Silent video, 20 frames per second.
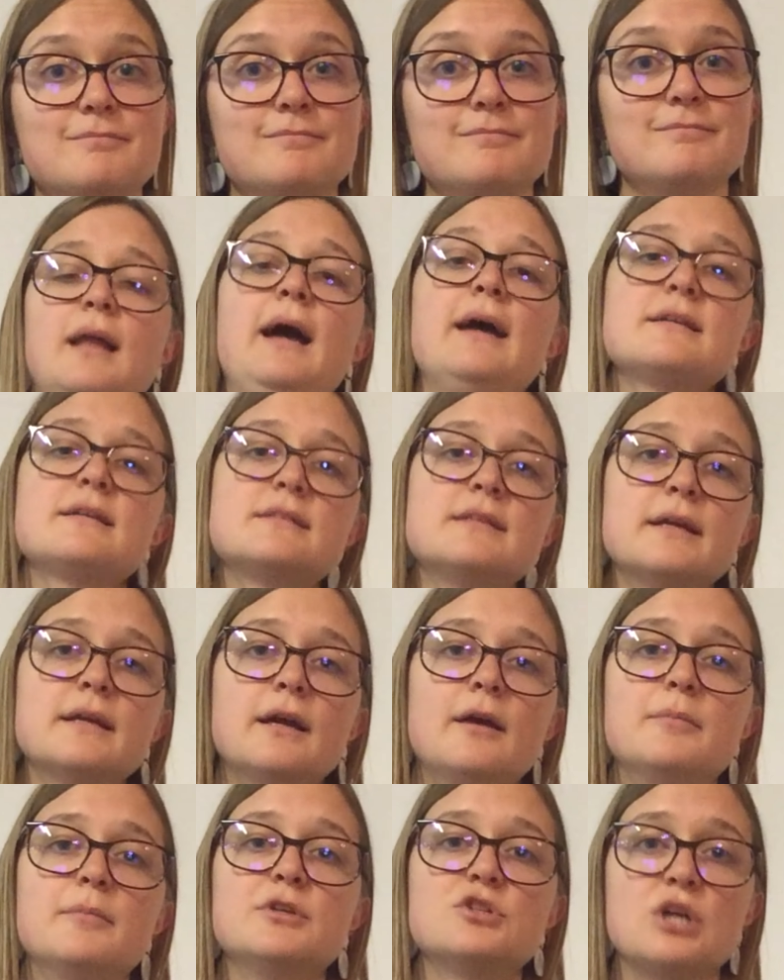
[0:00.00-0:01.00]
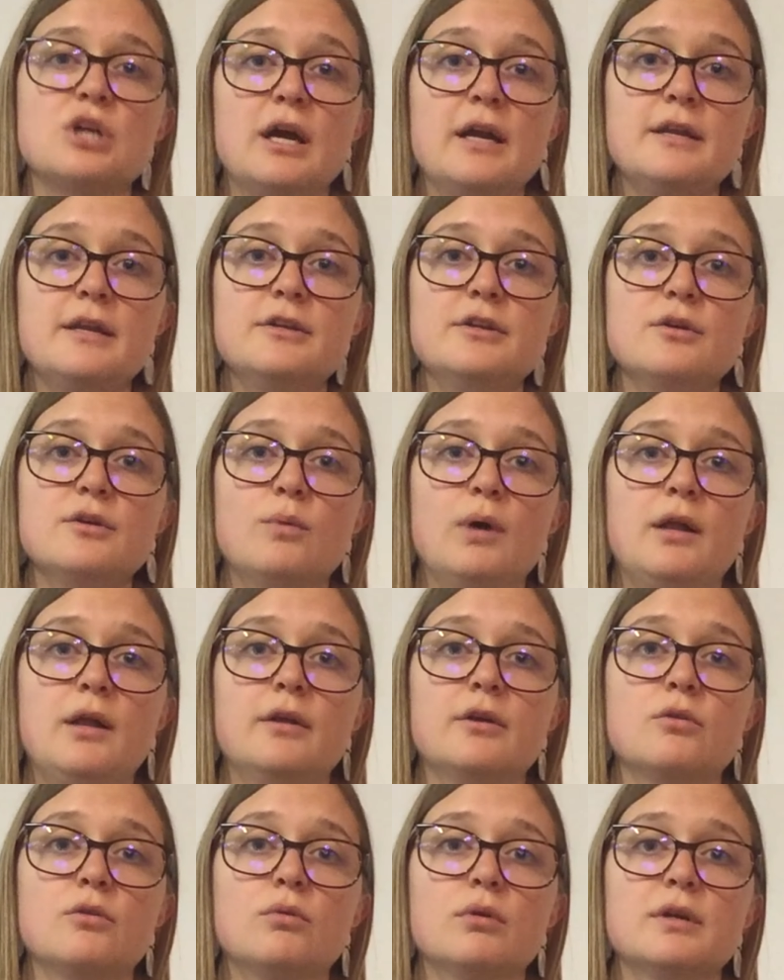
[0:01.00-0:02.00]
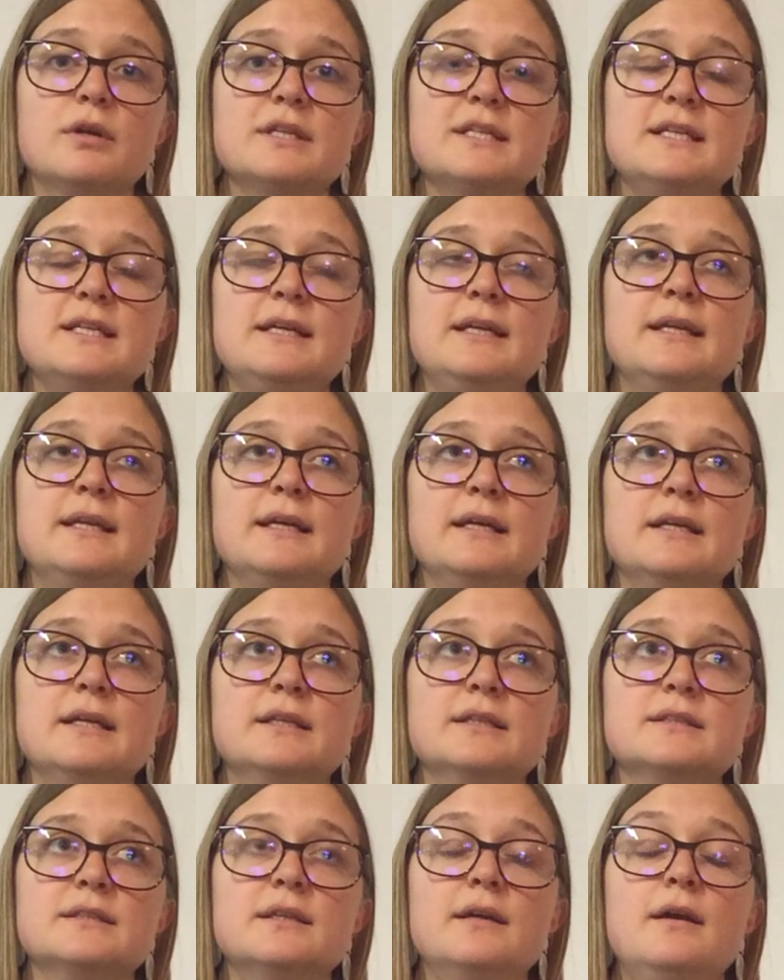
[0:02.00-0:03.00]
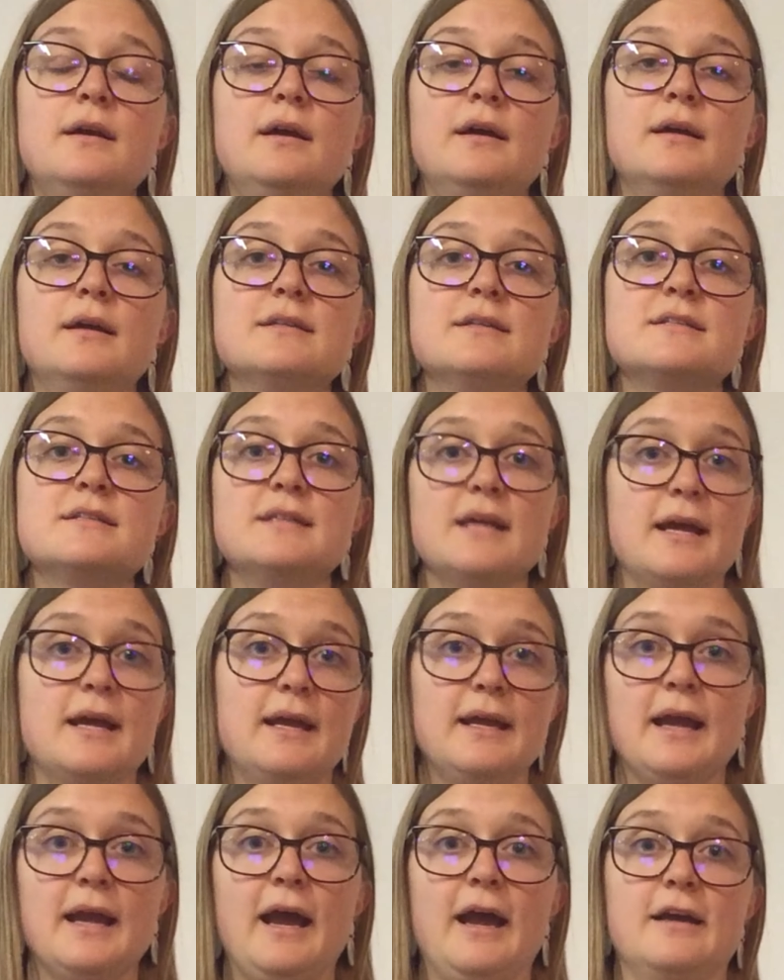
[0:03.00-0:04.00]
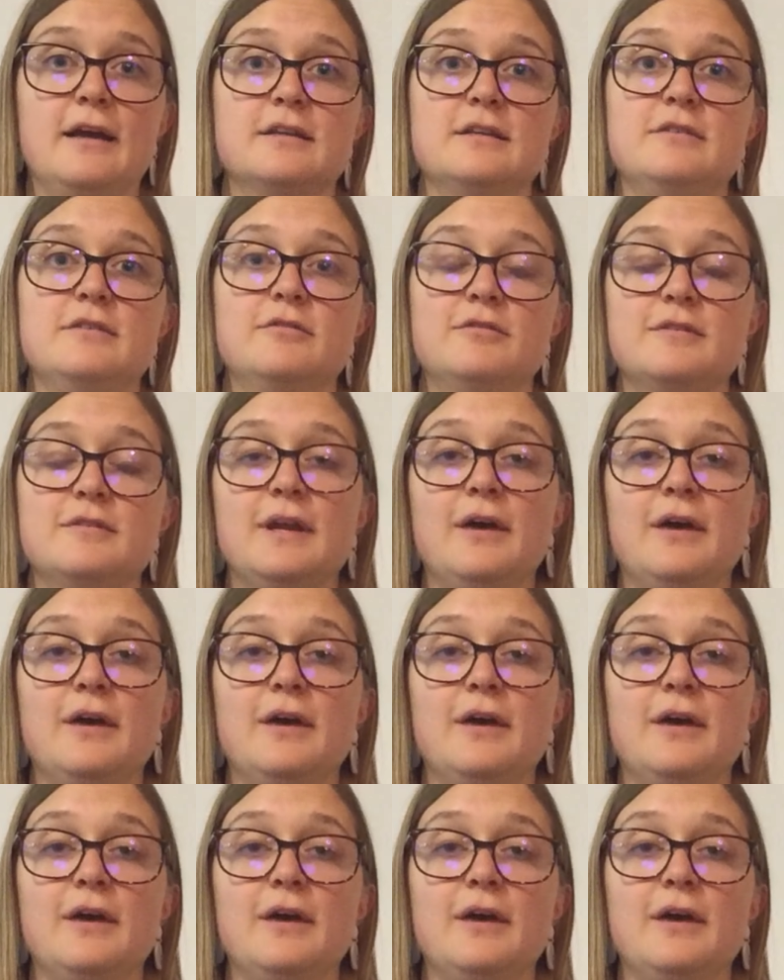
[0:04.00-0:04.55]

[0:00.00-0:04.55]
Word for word: The last thing I've been trying to do while in quarantine is staying active.